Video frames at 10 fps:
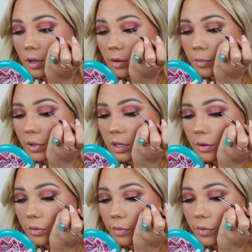and
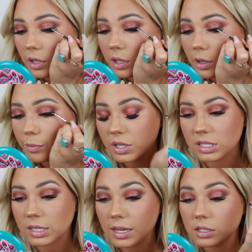be really
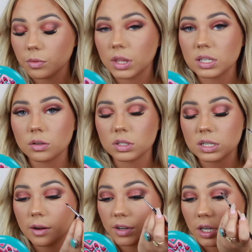precise with it, so
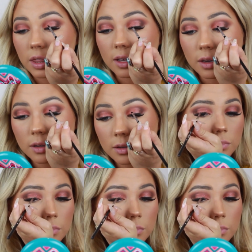it's not very thick.